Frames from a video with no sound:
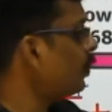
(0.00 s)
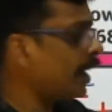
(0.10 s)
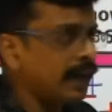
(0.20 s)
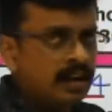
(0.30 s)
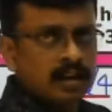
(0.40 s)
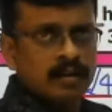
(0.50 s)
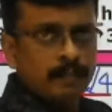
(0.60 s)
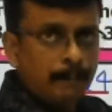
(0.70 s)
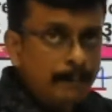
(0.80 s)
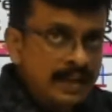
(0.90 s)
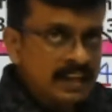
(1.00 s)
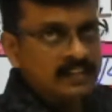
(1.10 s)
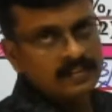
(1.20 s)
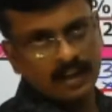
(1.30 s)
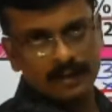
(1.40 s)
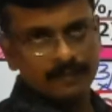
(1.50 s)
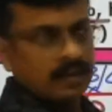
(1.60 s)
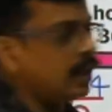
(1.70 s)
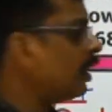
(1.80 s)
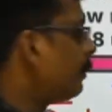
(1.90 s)
9, B is there,
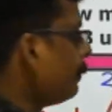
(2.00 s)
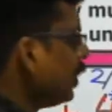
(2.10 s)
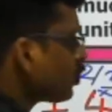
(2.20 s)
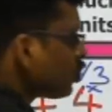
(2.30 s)
mixed